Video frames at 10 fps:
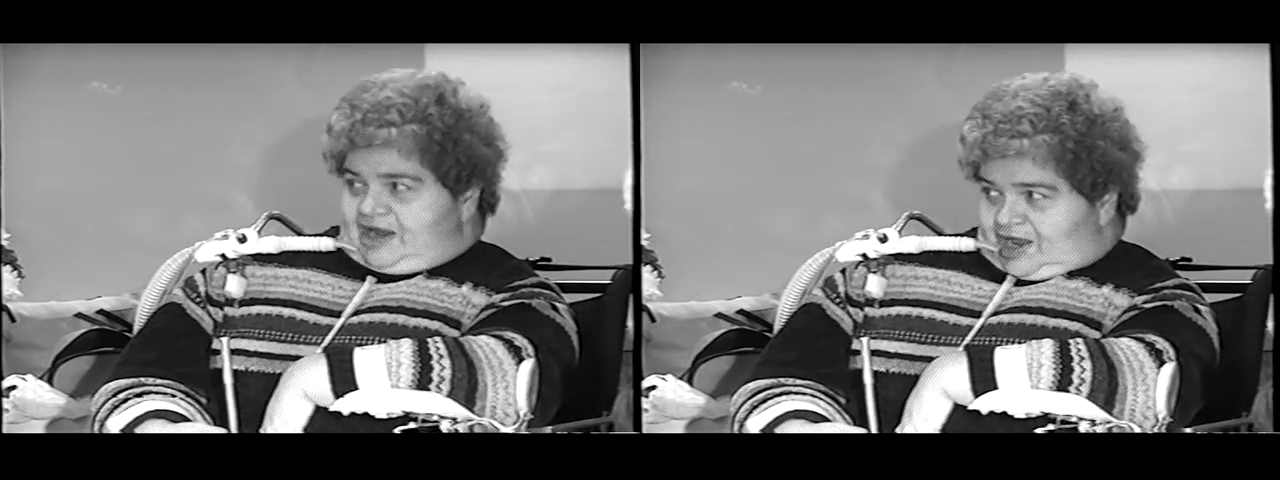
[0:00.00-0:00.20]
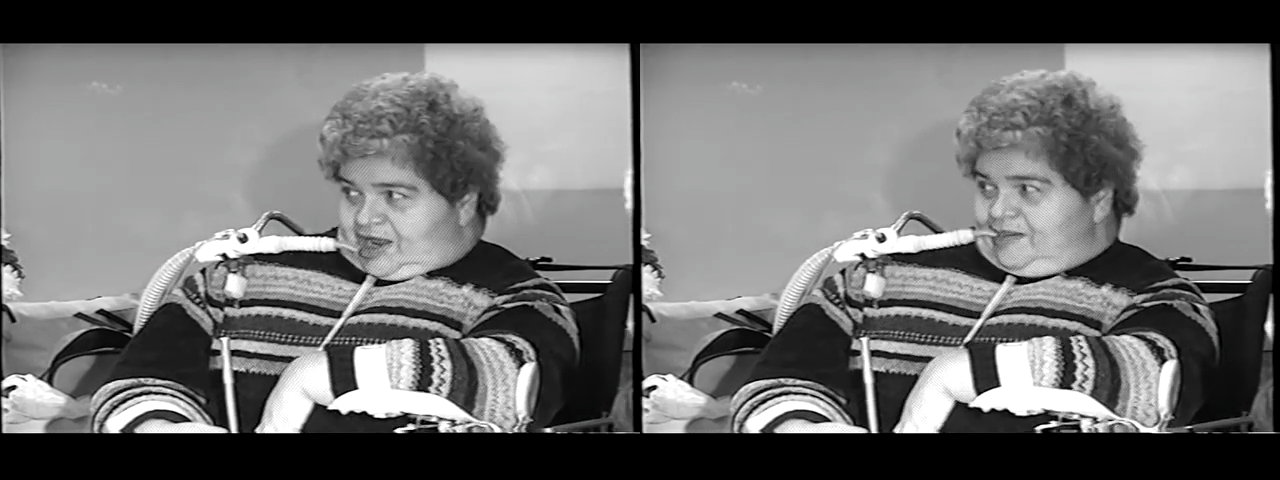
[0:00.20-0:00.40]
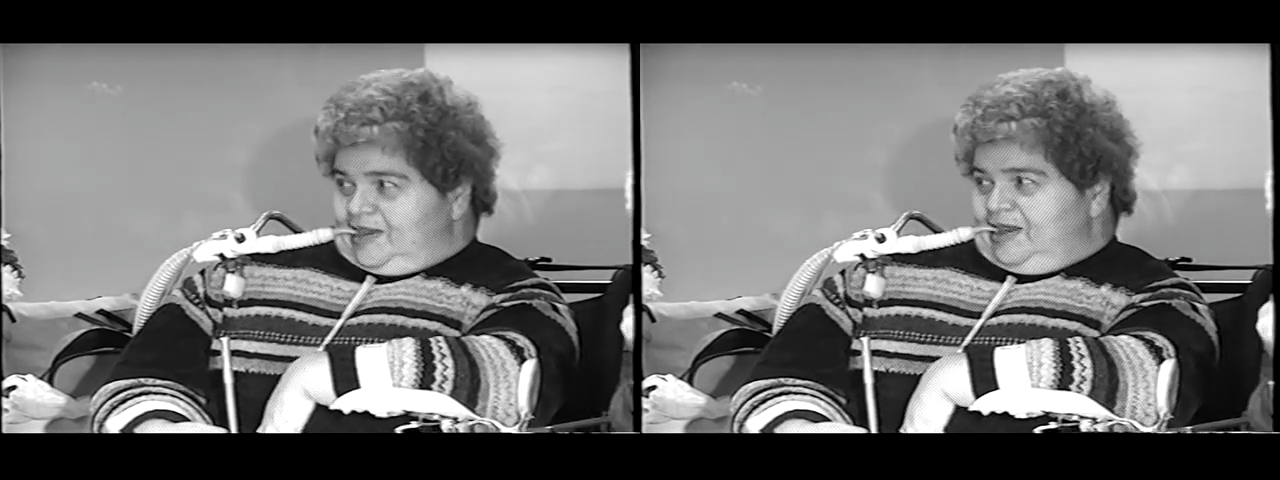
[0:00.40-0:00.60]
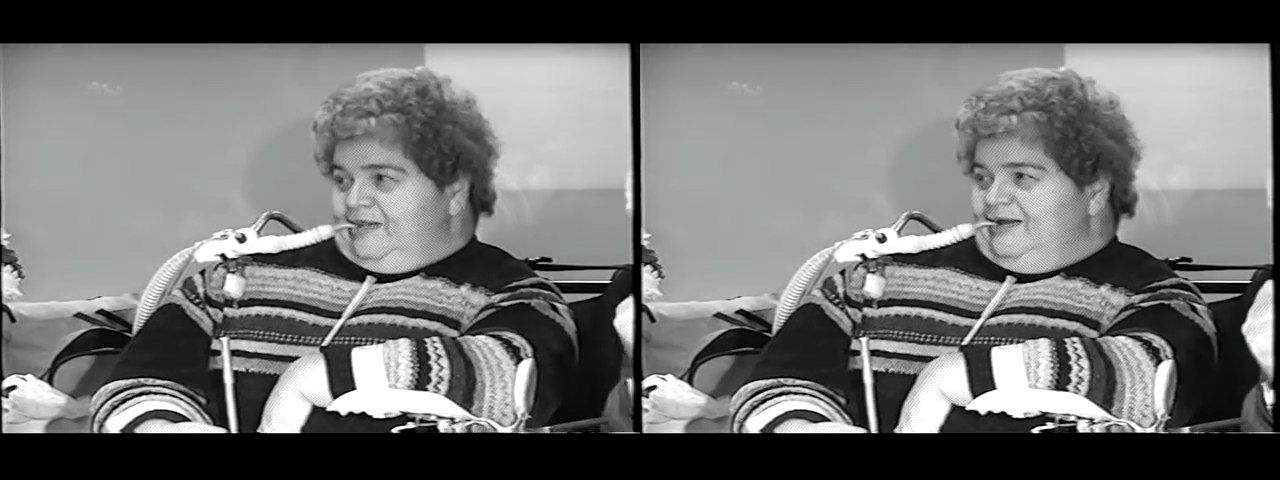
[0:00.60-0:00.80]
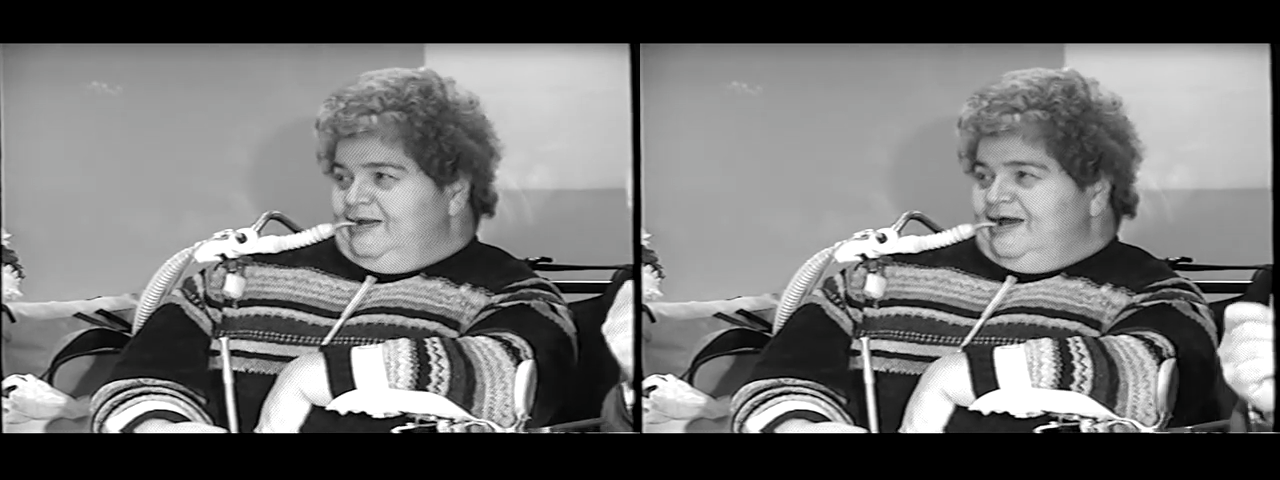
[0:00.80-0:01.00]
uh, uh,
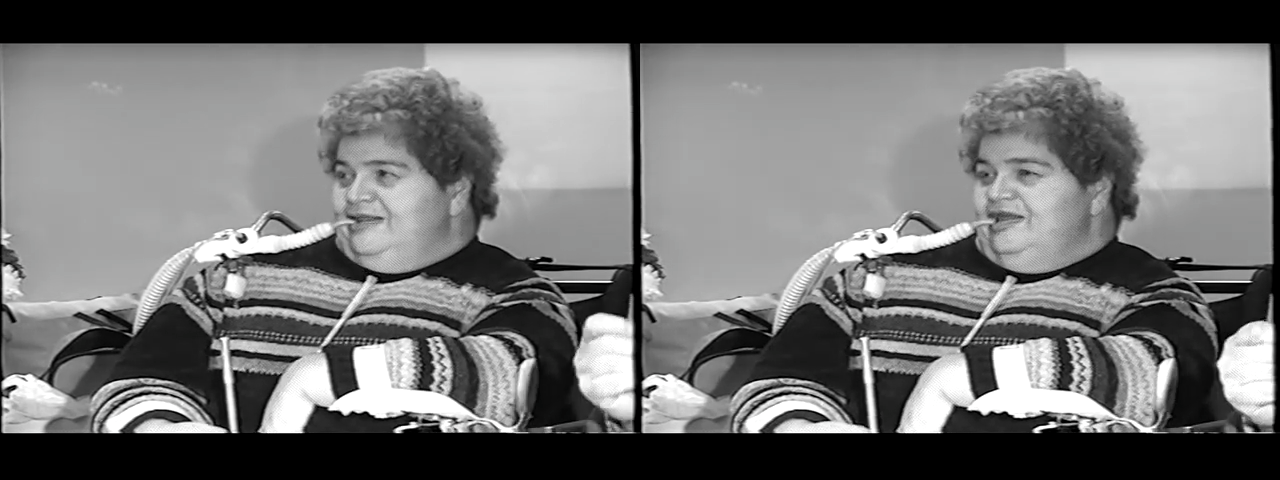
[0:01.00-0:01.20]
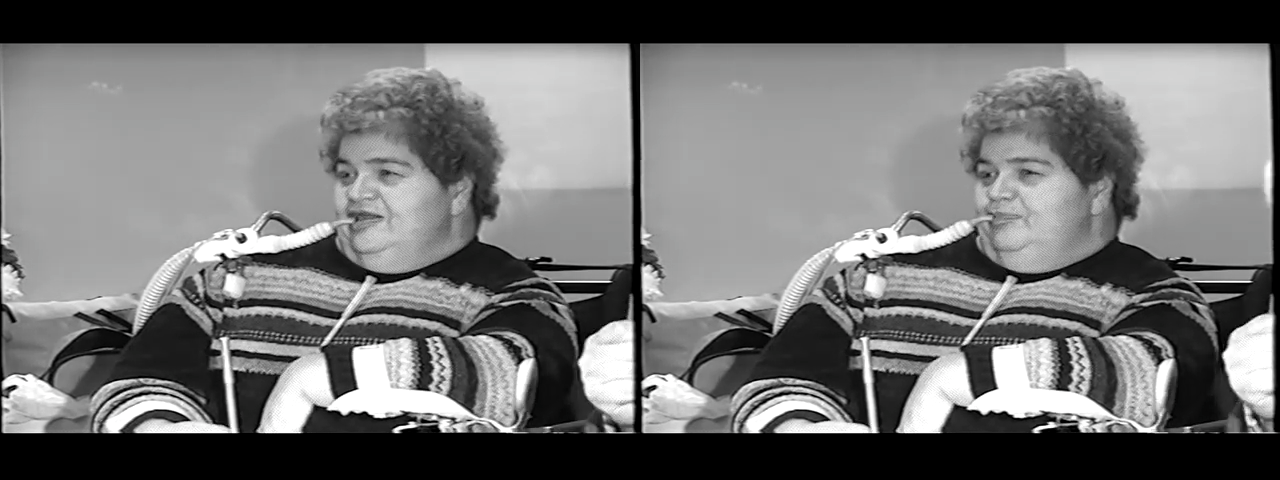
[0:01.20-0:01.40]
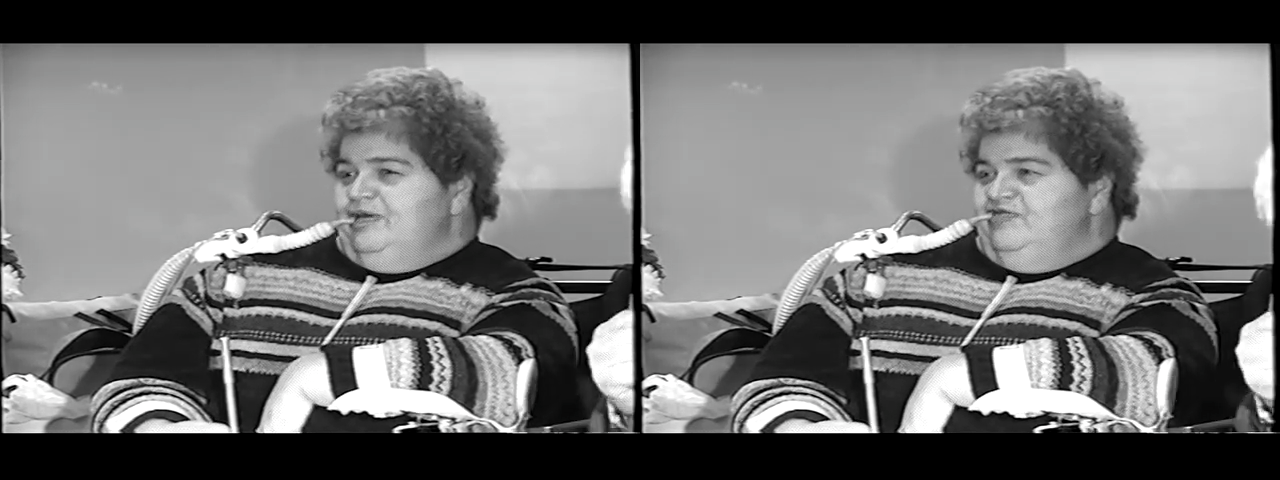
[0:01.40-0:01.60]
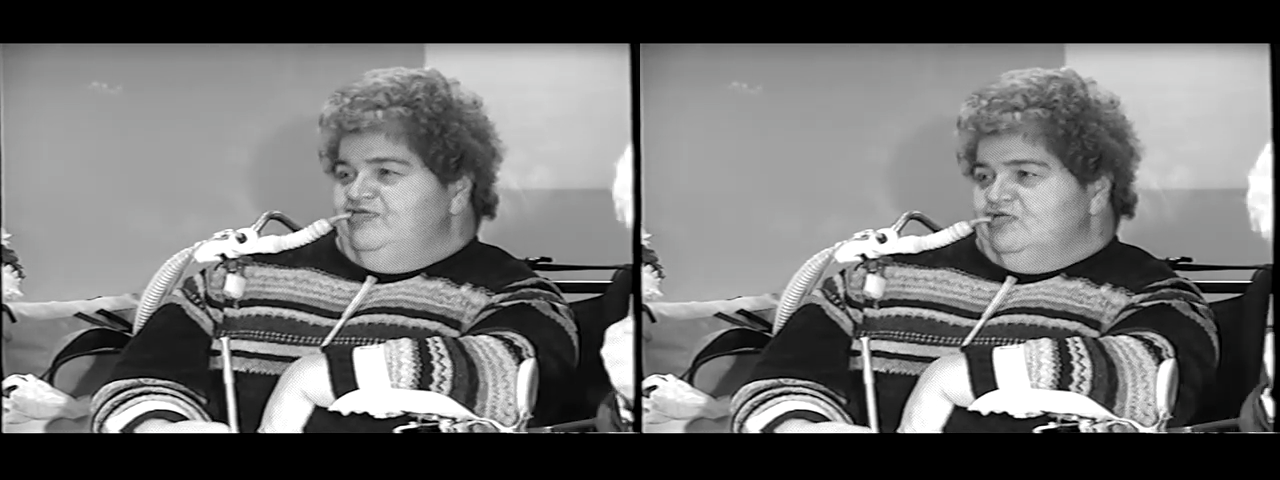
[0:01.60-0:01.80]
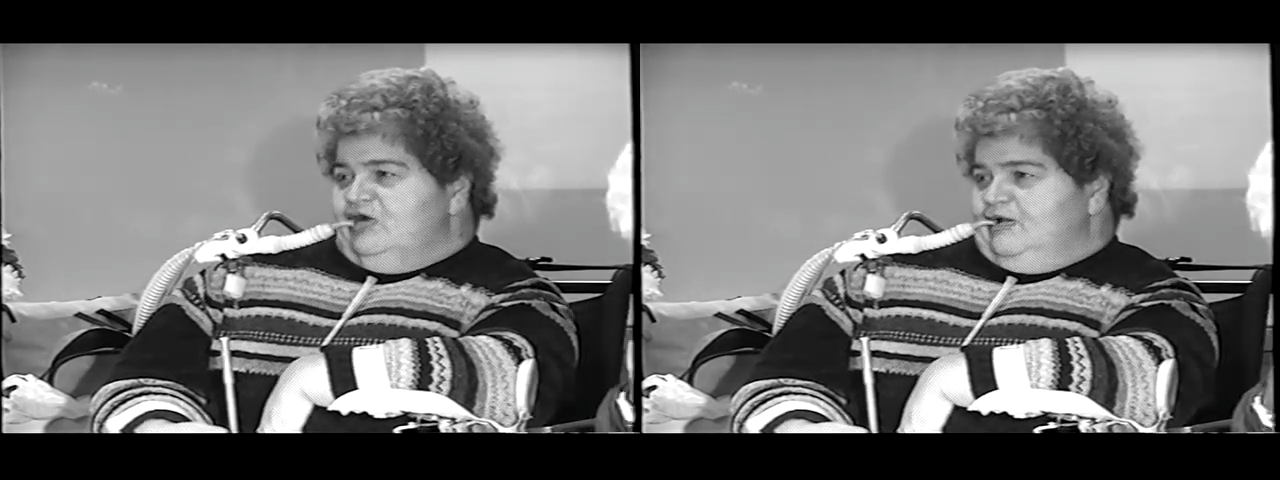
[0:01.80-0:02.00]
I think the biggest
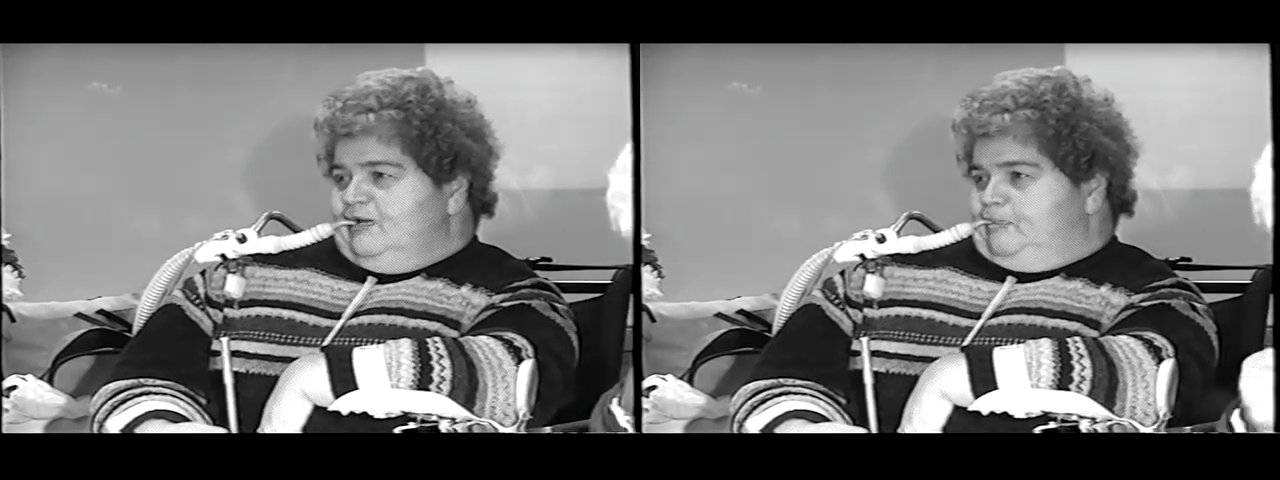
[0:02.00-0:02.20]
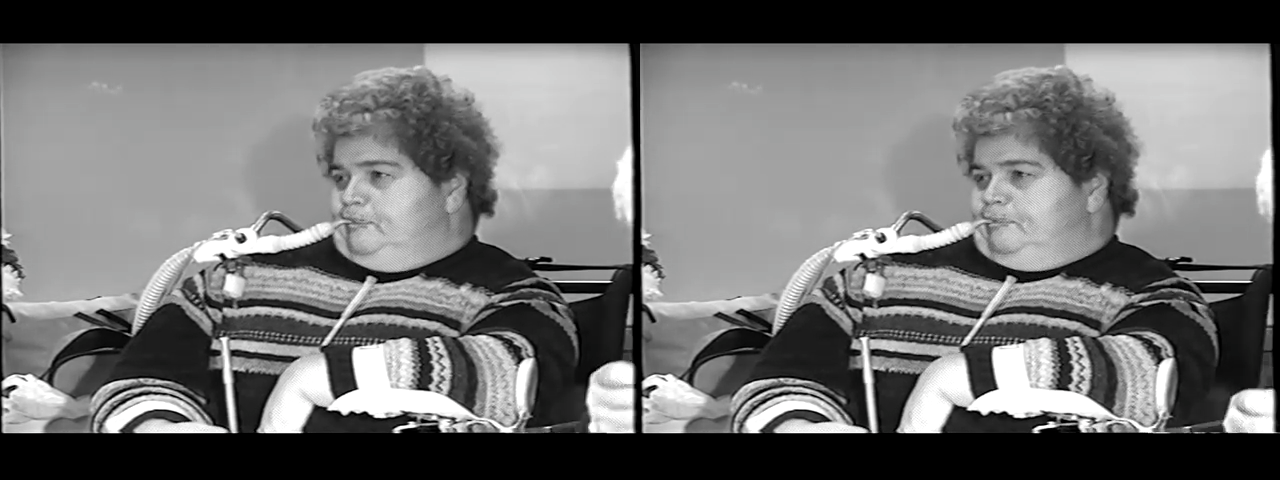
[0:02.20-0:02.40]
struggle